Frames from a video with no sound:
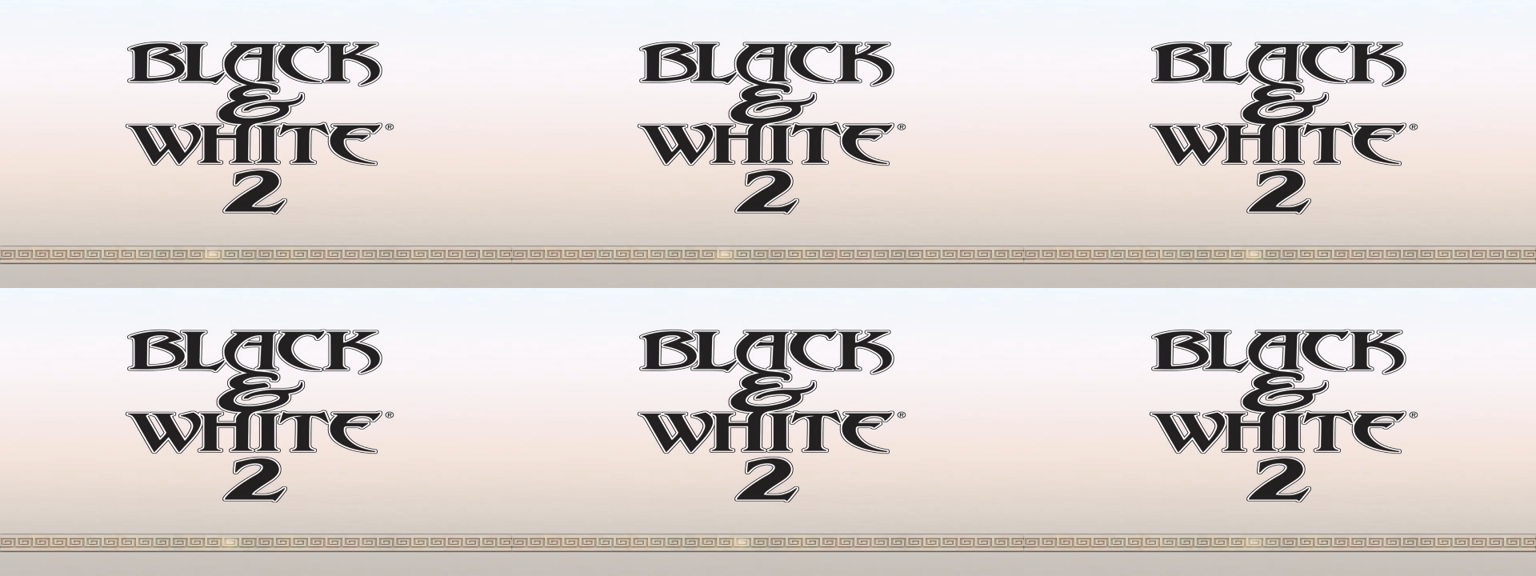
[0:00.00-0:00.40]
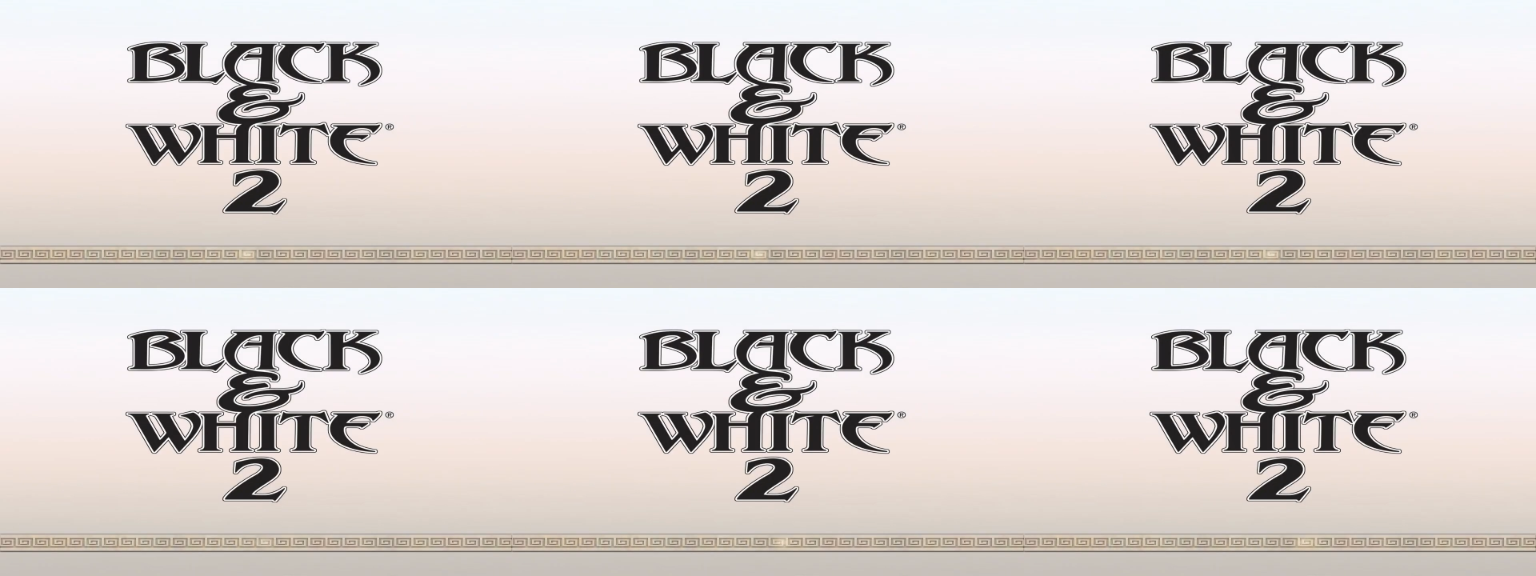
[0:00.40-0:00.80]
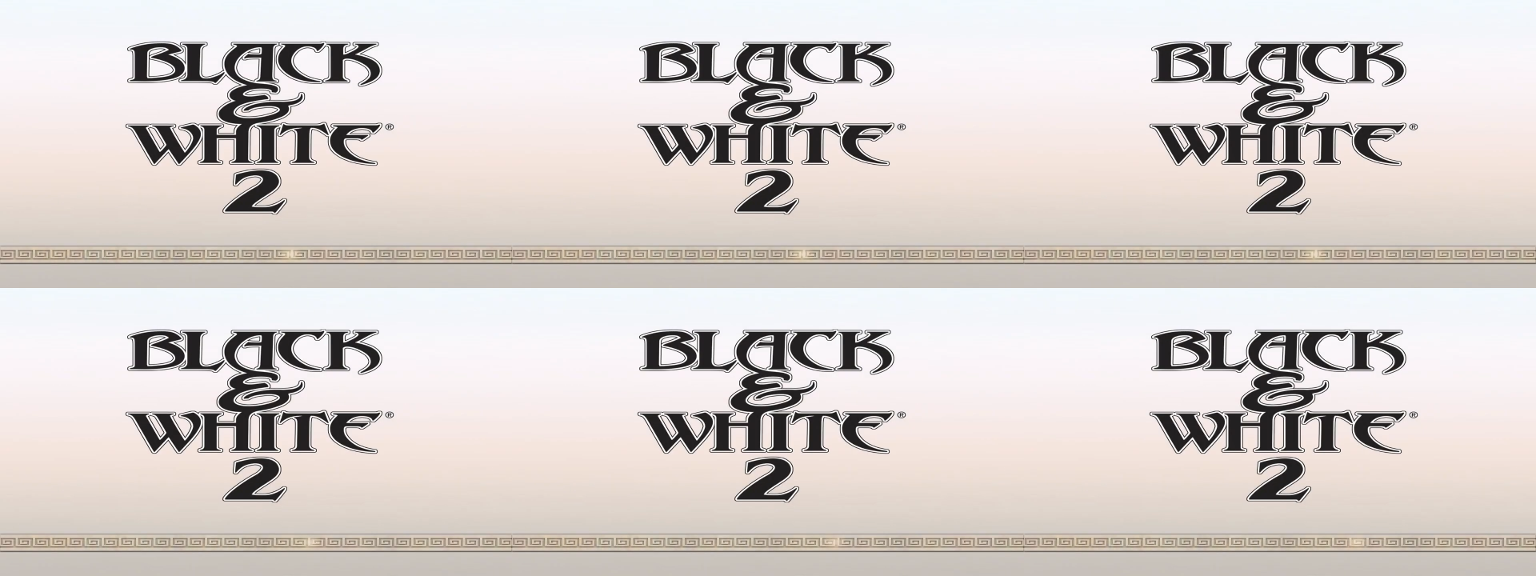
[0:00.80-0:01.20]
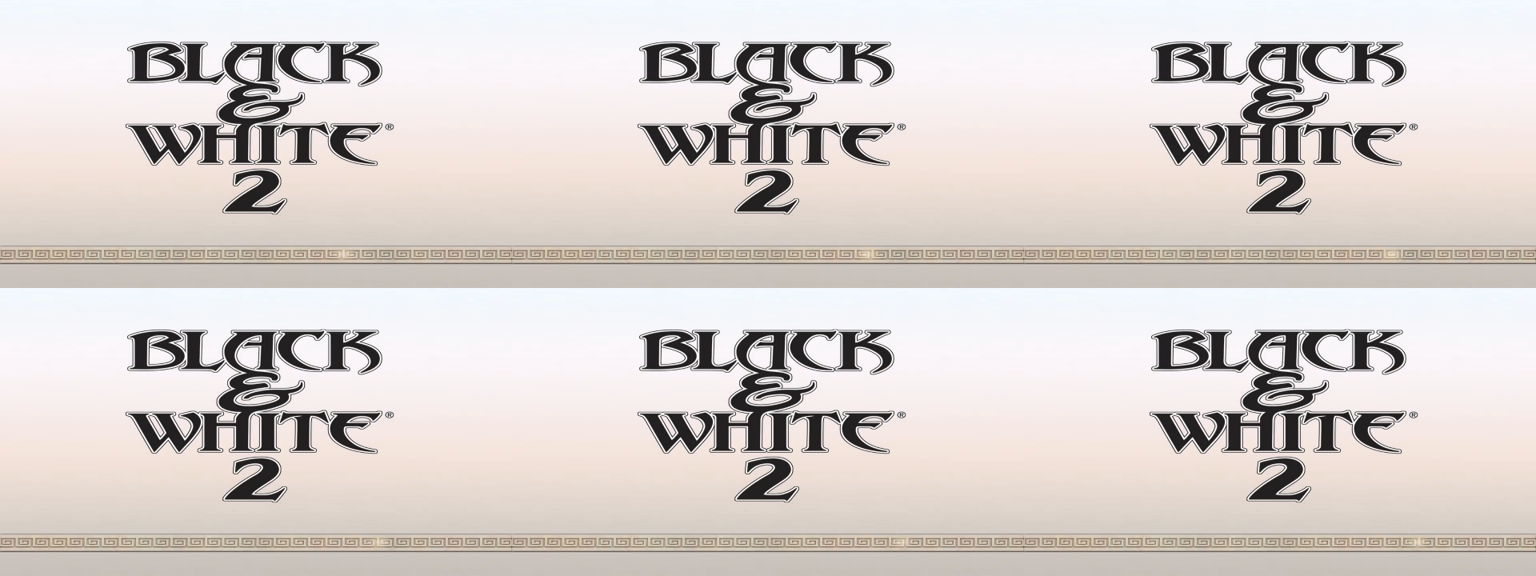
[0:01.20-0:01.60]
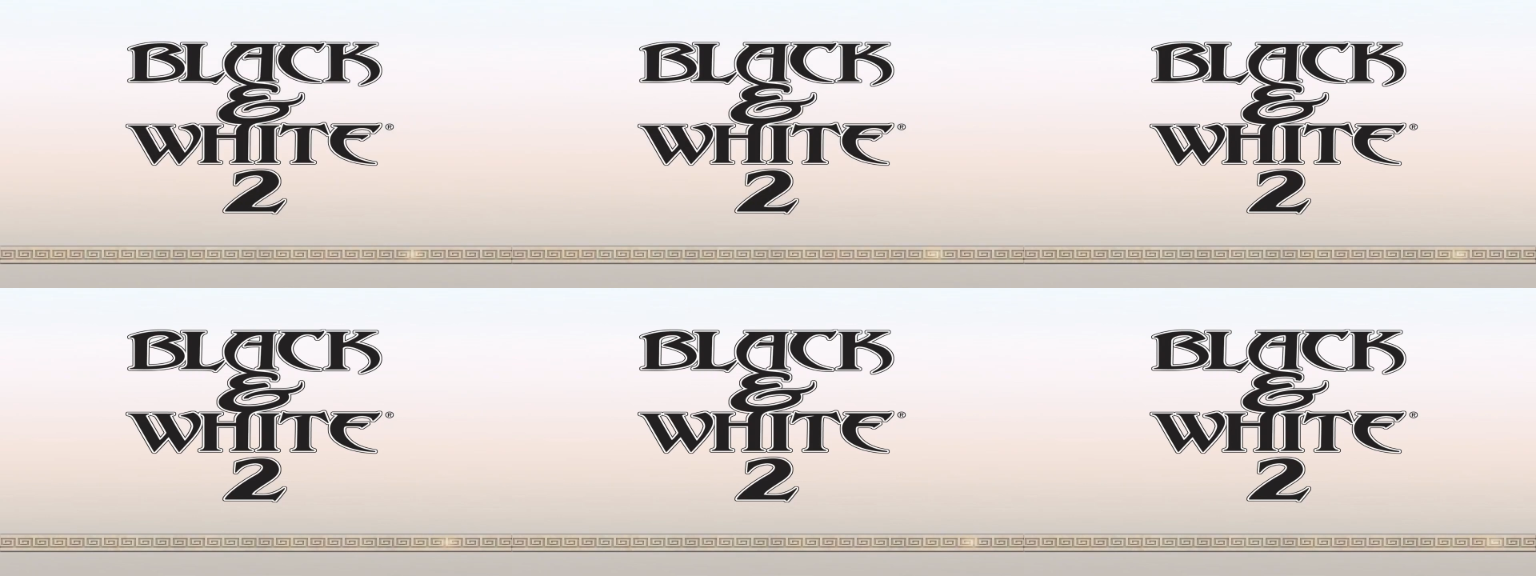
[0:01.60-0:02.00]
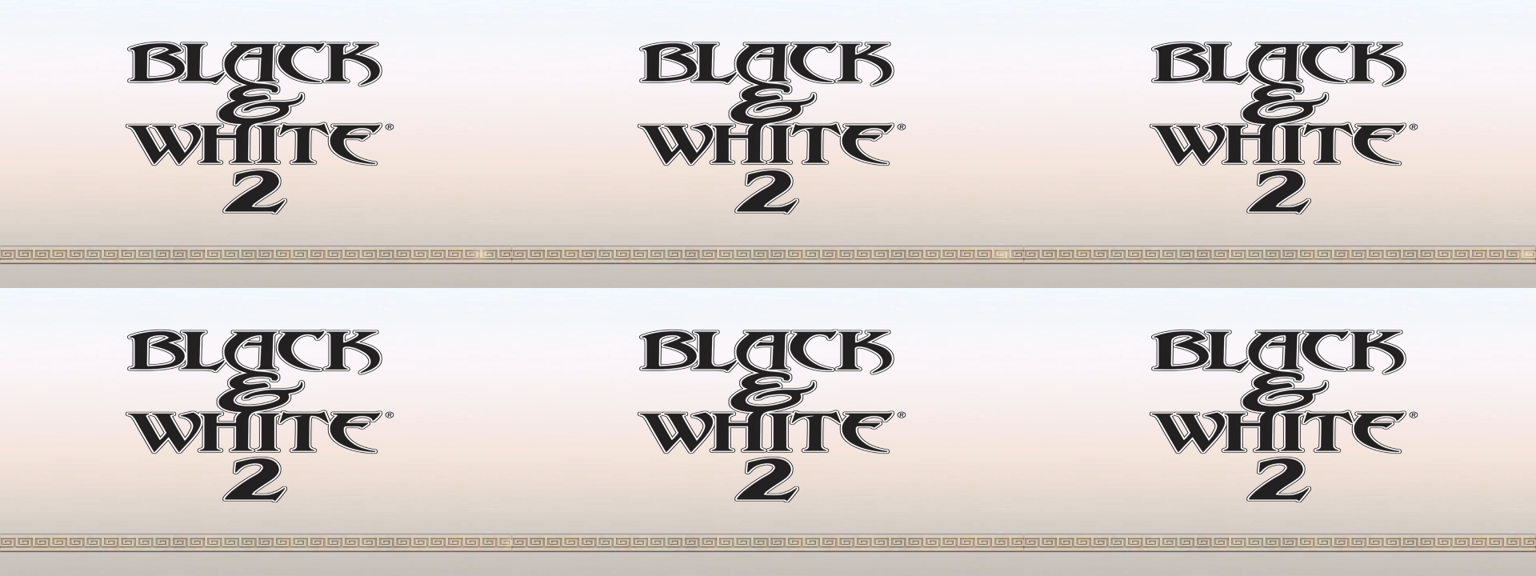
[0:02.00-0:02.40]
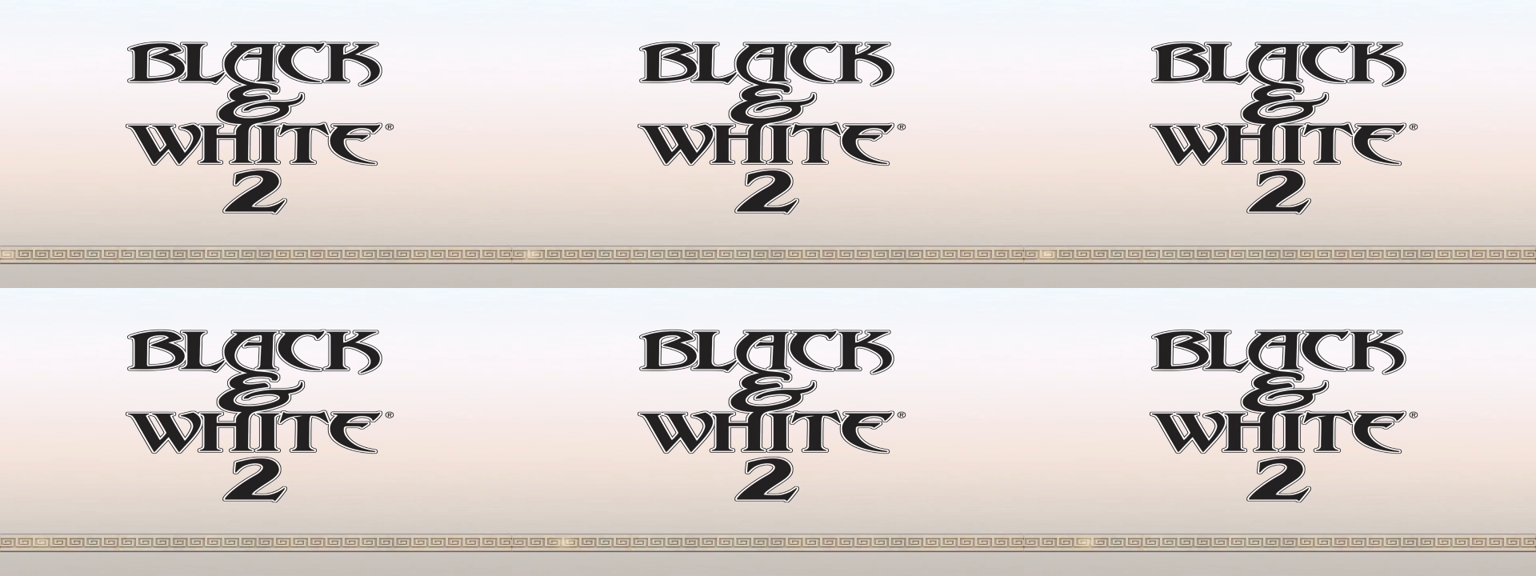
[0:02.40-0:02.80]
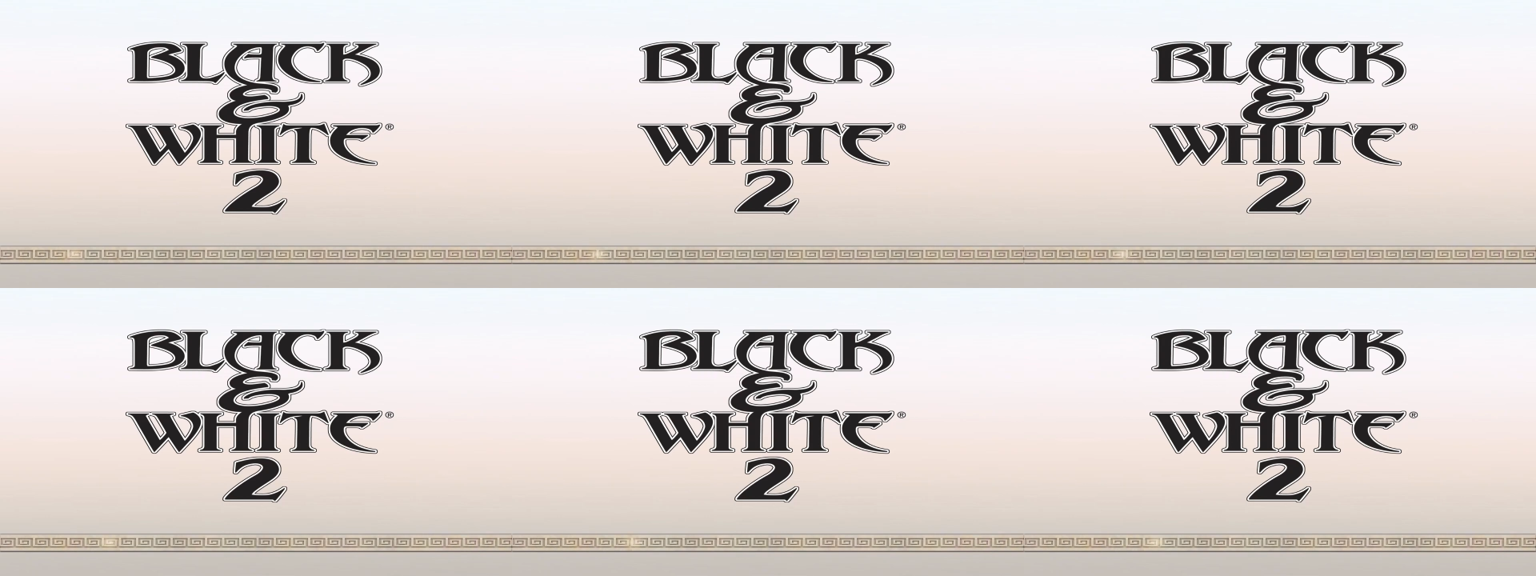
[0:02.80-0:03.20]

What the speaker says: No face is visible, so there are no lips to read.